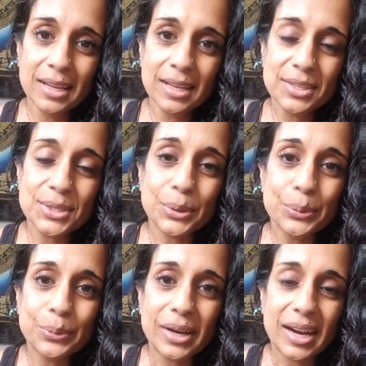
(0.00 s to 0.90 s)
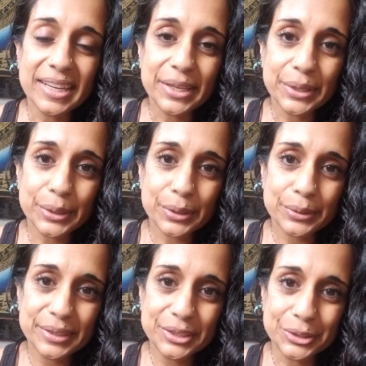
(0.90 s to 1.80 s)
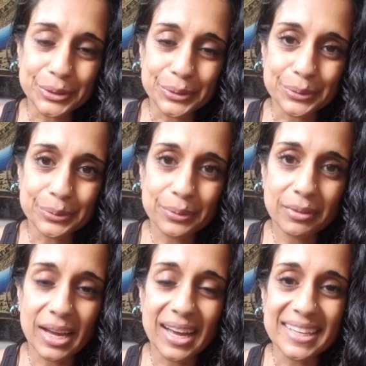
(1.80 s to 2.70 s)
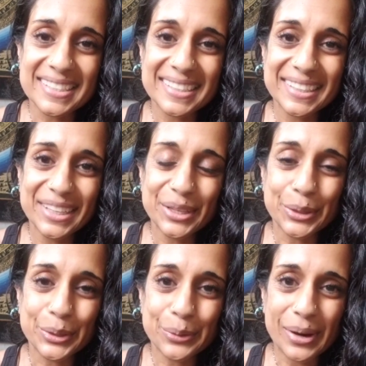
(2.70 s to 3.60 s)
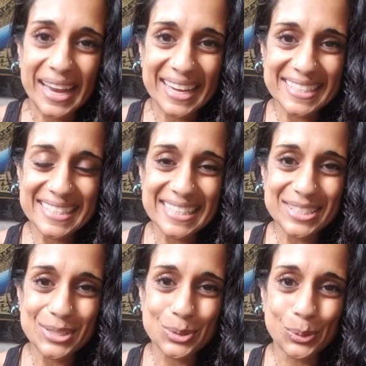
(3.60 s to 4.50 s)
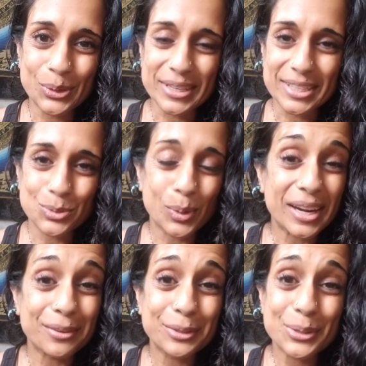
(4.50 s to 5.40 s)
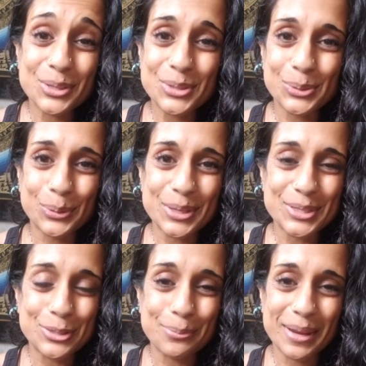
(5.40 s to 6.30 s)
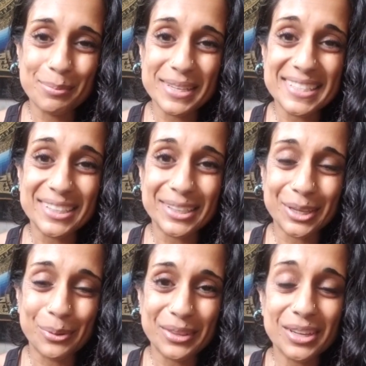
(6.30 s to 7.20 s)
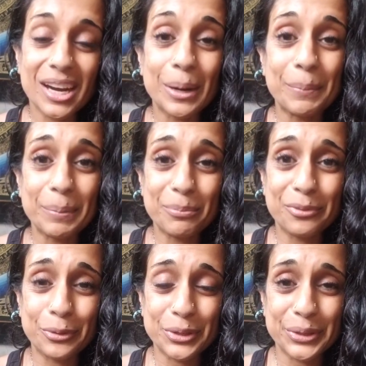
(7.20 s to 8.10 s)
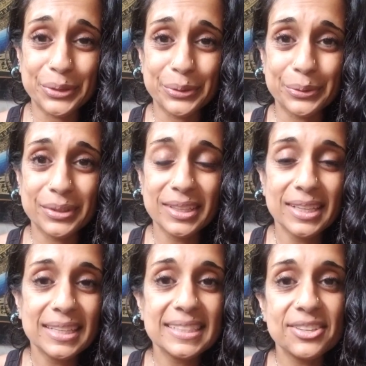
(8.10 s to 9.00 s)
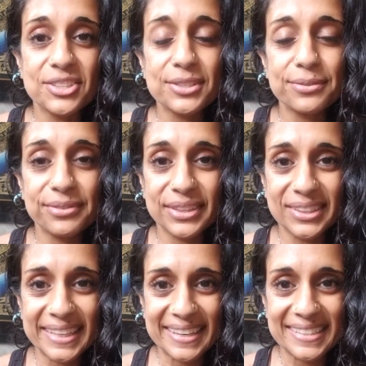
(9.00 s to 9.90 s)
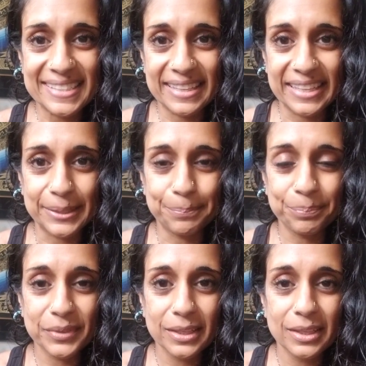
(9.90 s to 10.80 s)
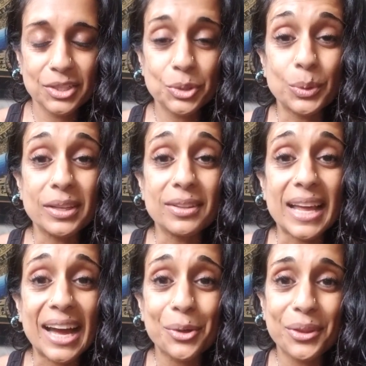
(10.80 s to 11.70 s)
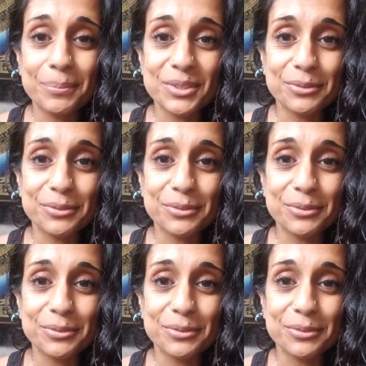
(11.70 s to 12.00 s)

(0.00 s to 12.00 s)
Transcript: So I encourage you that, as these stories, whatever the stories you may be dealing with come up for you, to just feel into them, to allow them to